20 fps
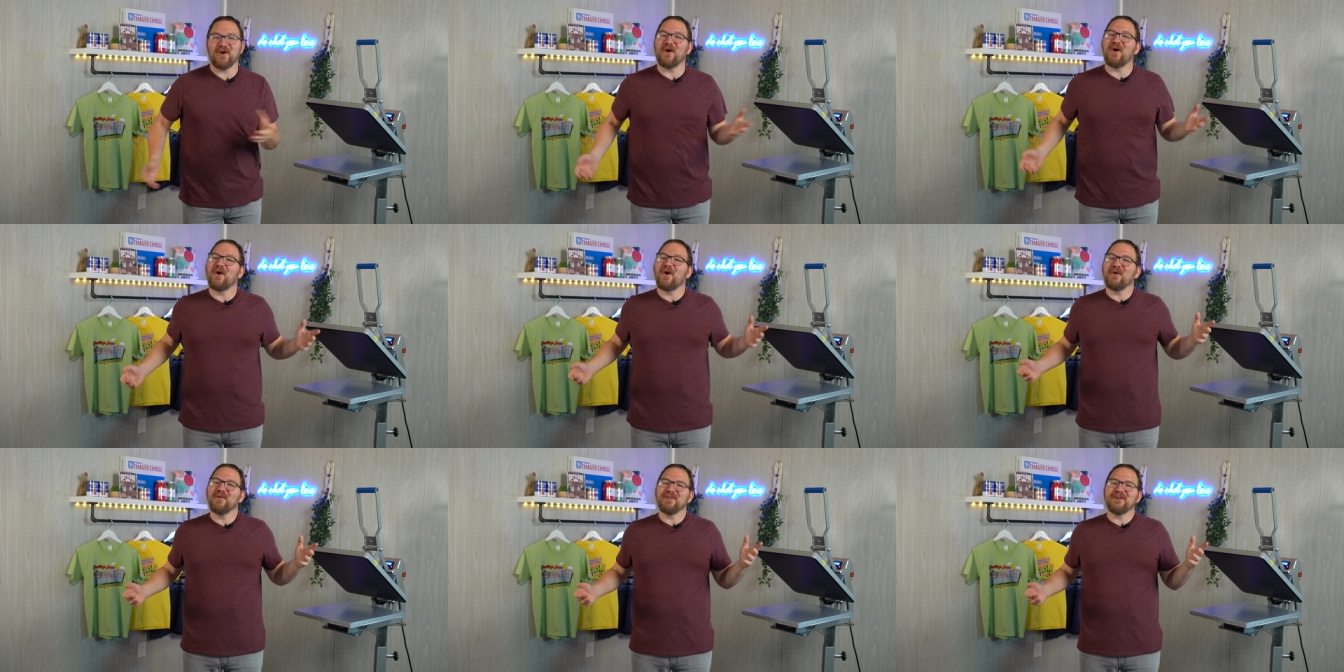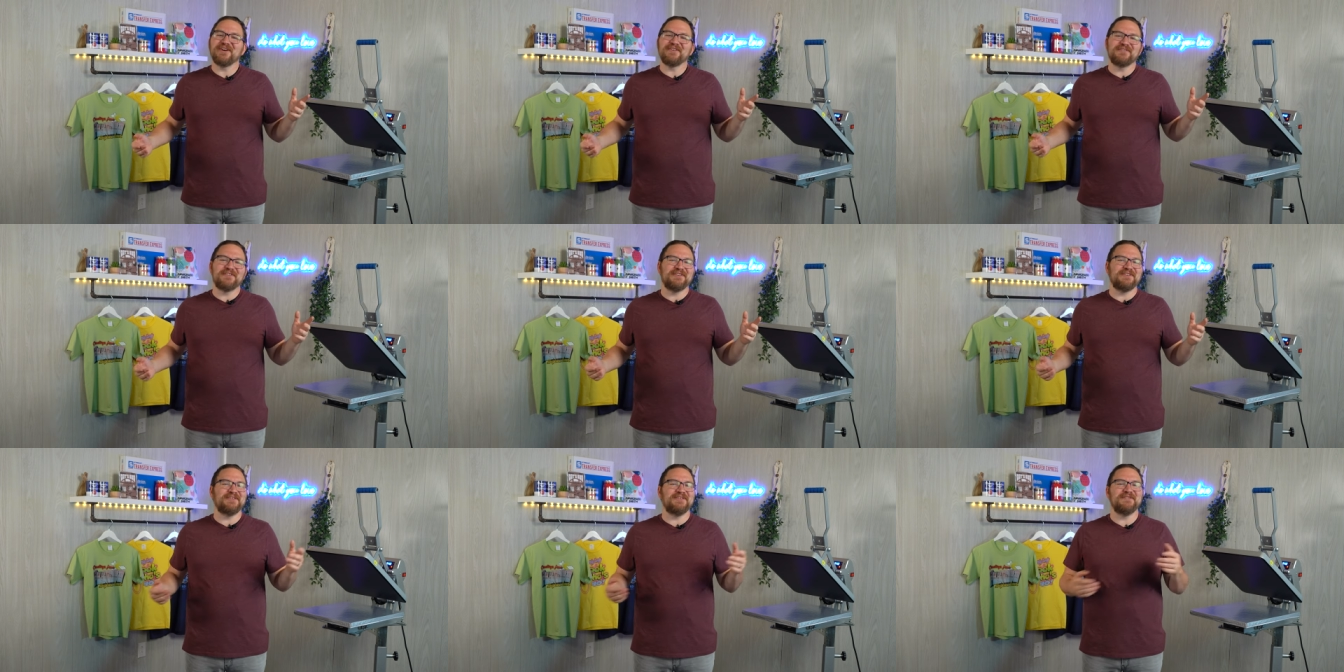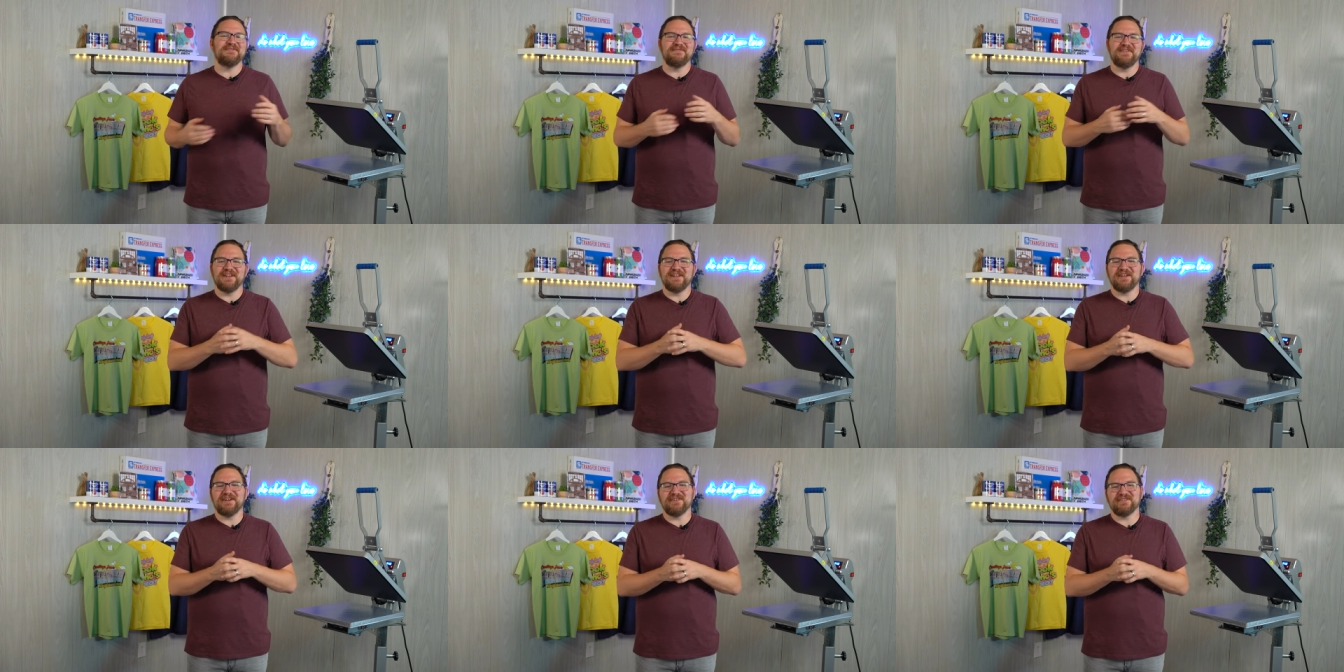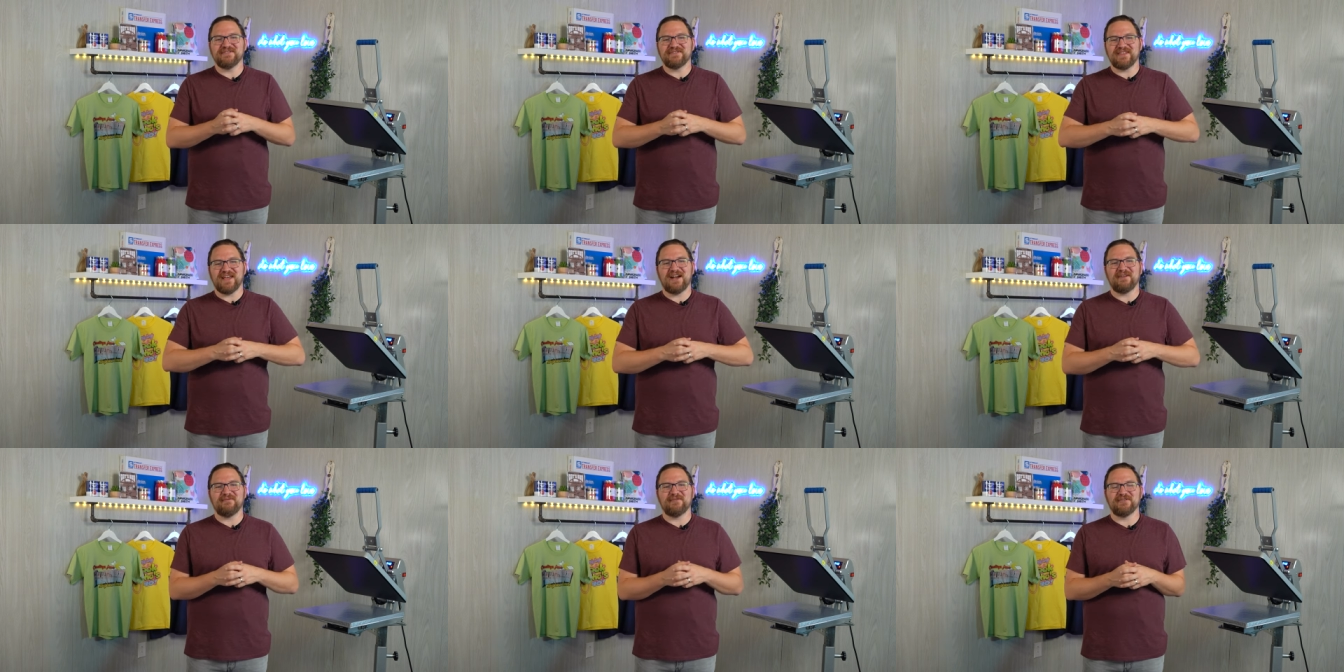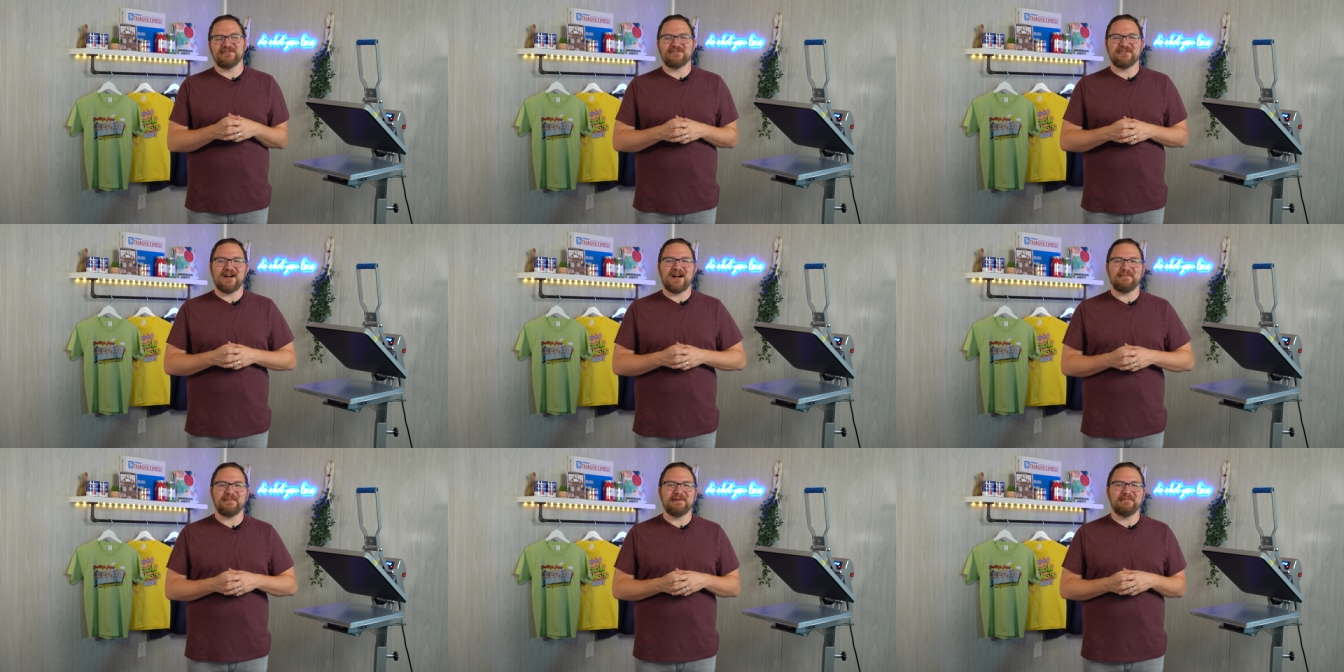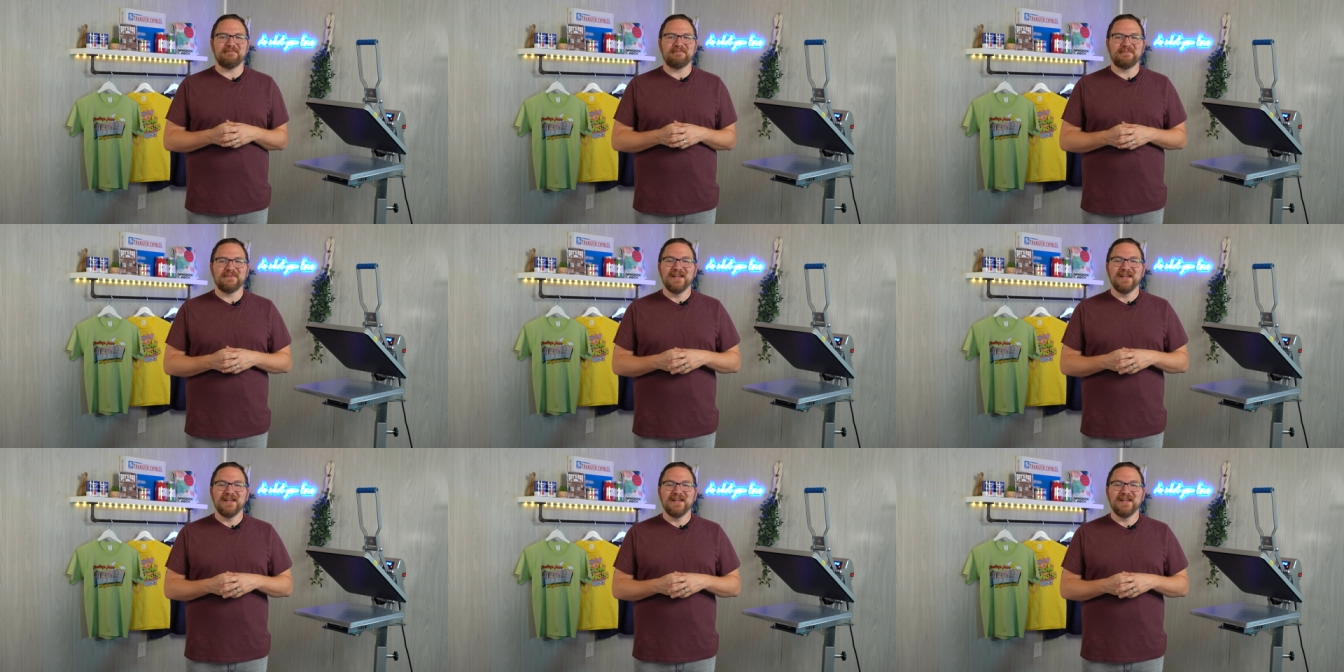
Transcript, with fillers: all of the new videos that we're dropping.